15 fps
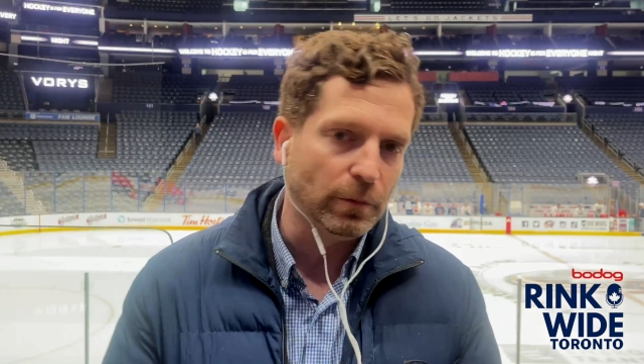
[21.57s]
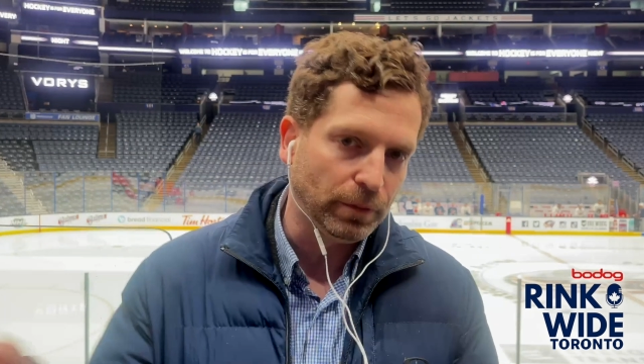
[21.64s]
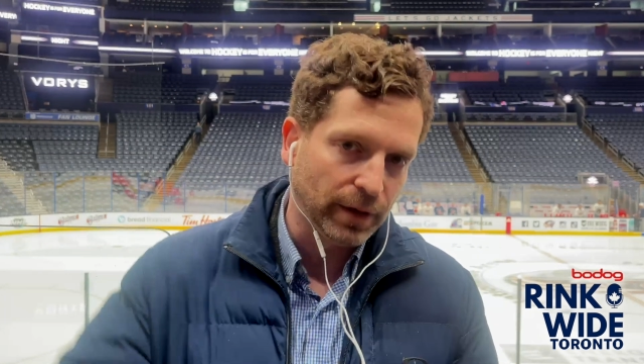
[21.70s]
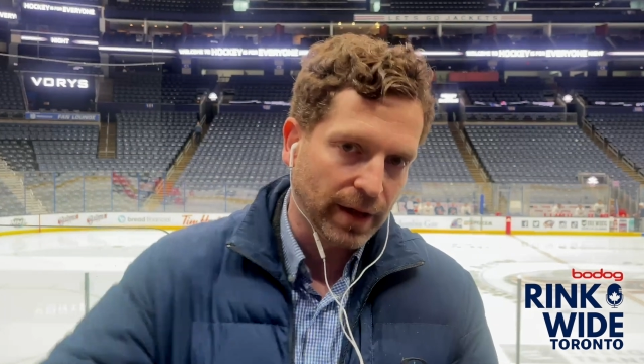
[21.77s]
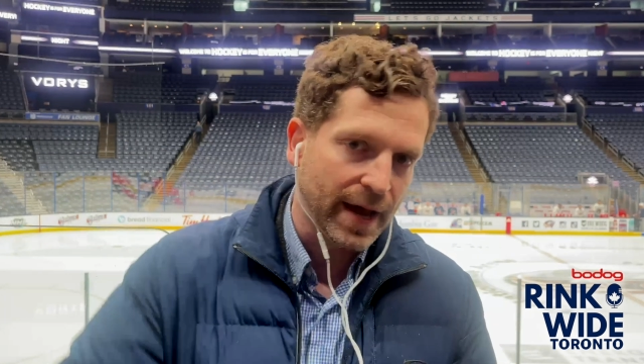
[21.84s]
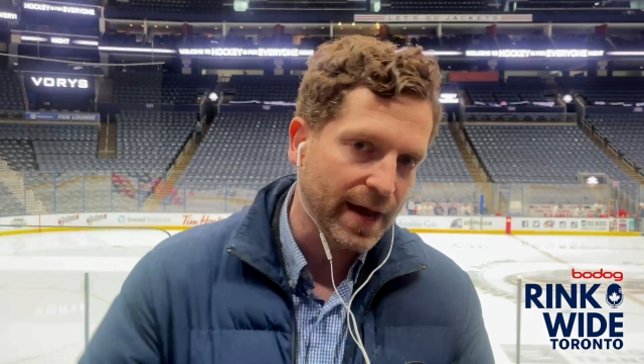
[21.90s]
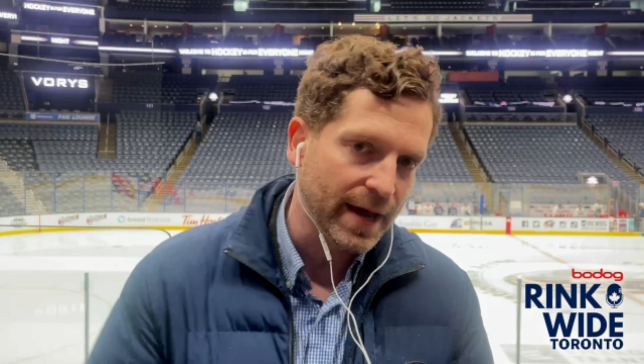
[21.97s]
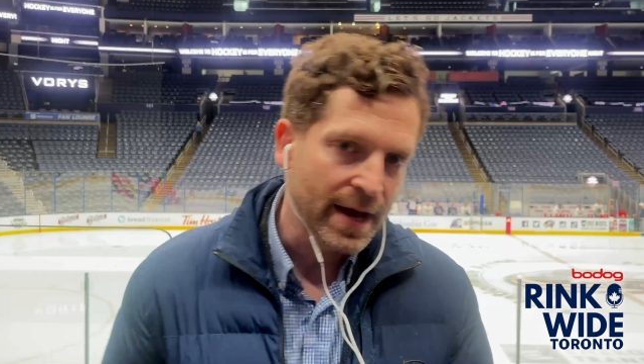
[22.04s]
They'll
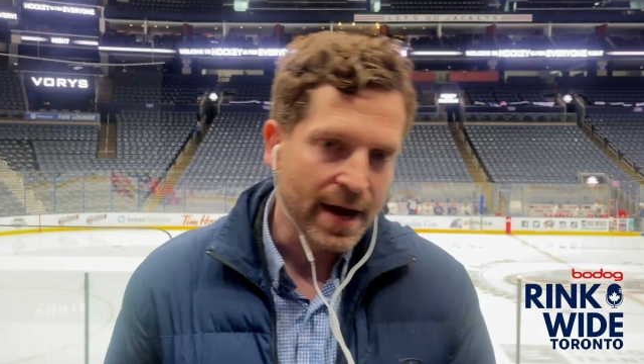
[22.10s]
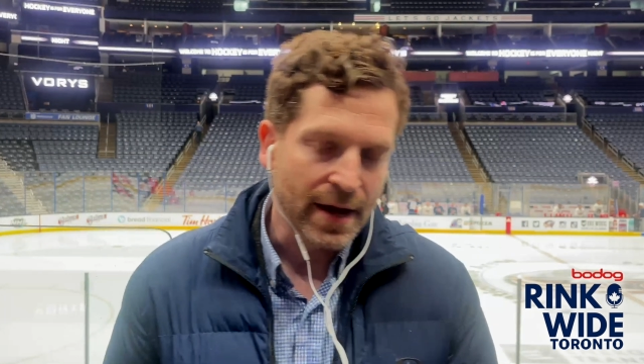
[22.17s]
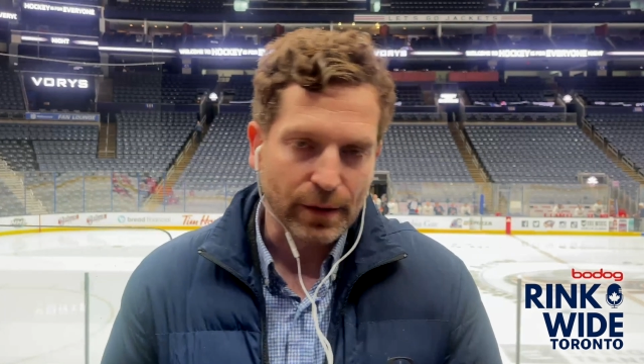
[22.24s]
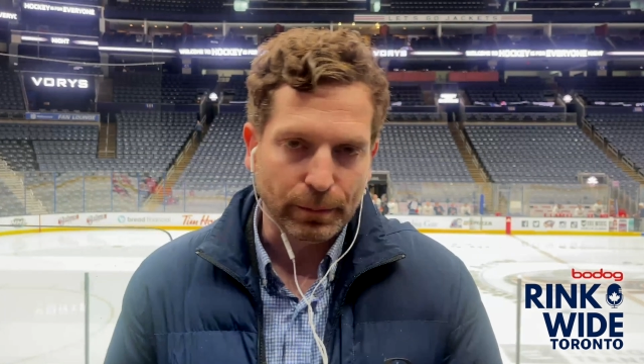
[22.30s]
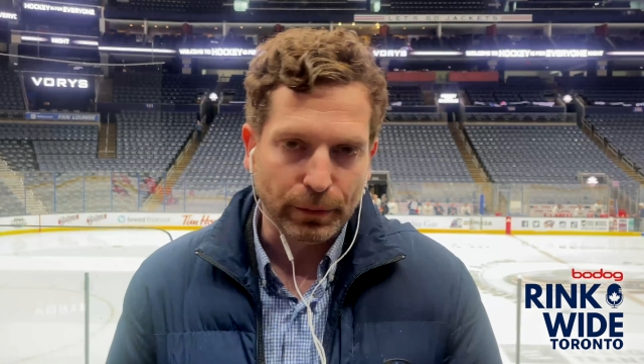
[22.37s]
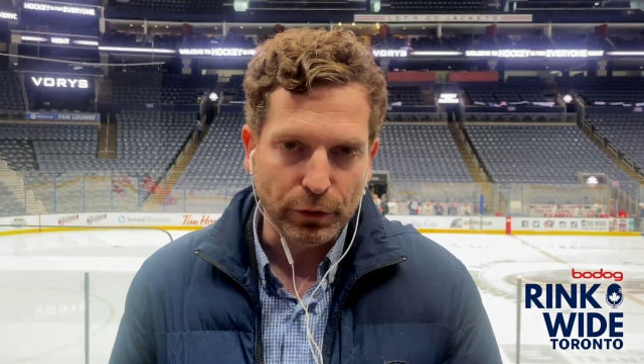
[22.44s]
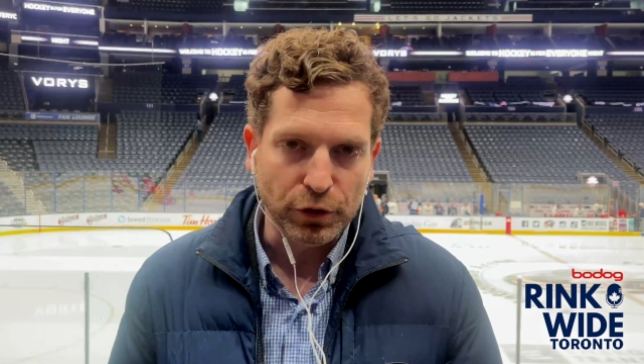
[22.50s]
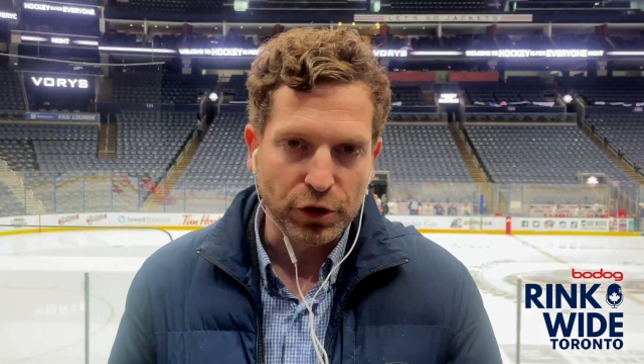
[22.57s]
play
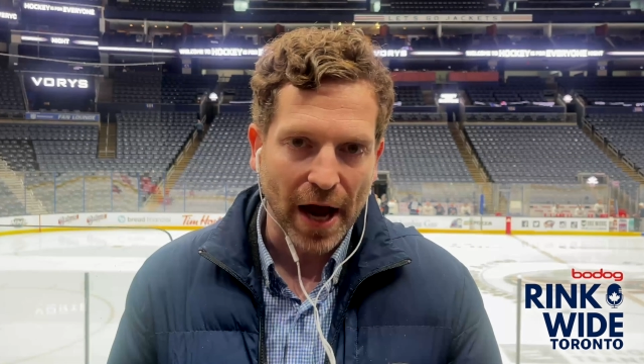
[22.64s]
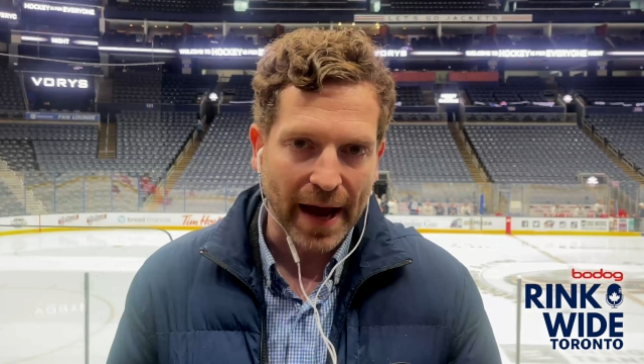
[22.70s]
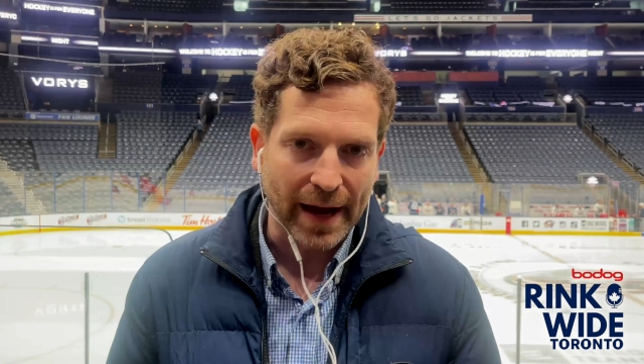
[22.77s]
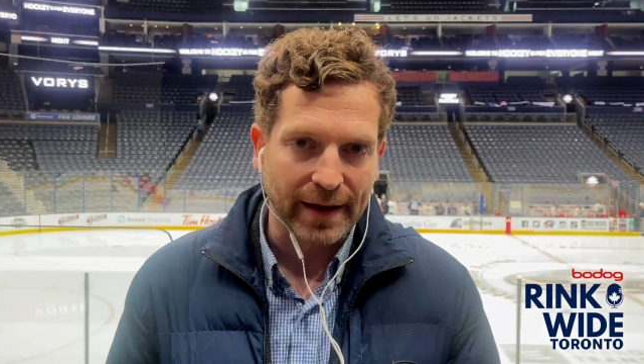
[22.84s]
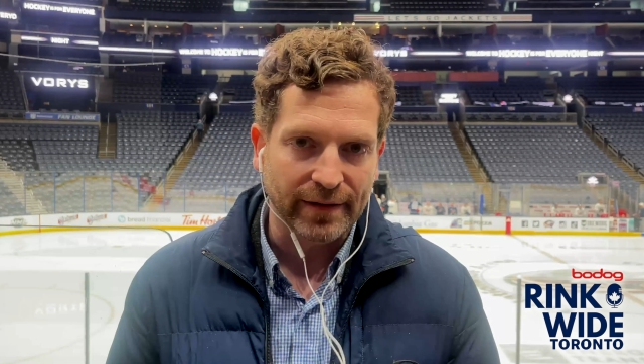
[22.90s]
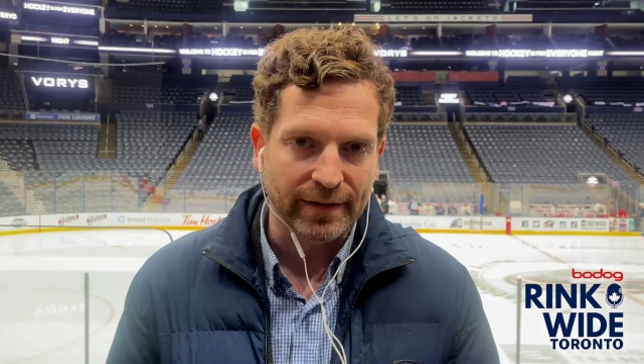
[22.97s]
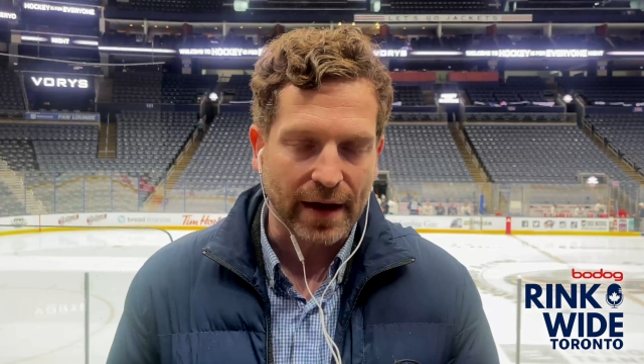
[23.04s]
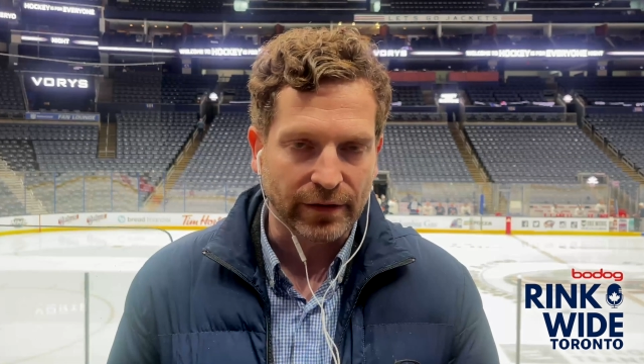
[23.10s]
the Blue
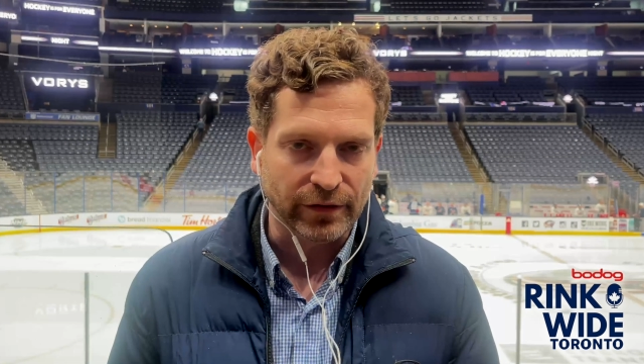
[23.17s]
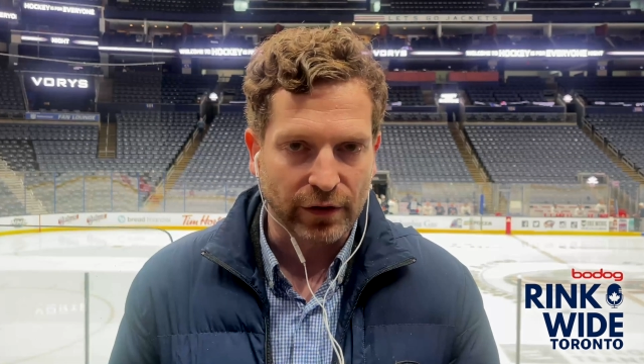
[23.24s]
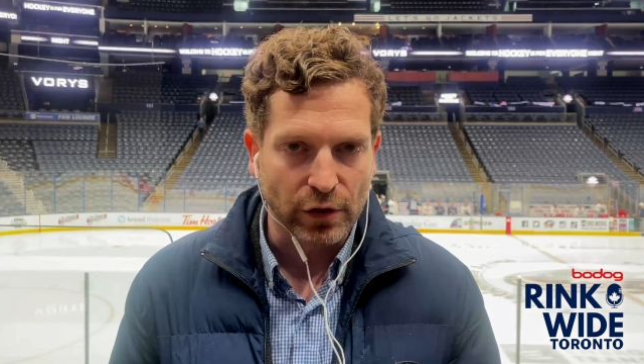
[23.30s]
Jackets at